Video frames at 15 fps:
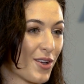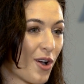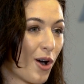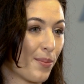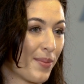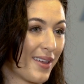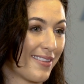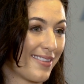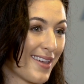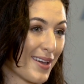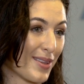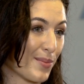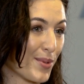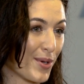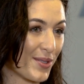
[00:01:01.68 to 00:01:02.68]
to copy the
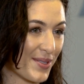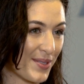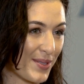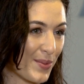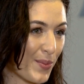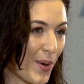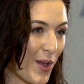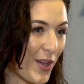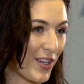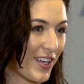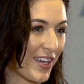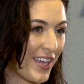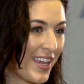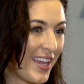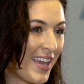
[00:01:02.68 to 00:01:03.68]
other person's work.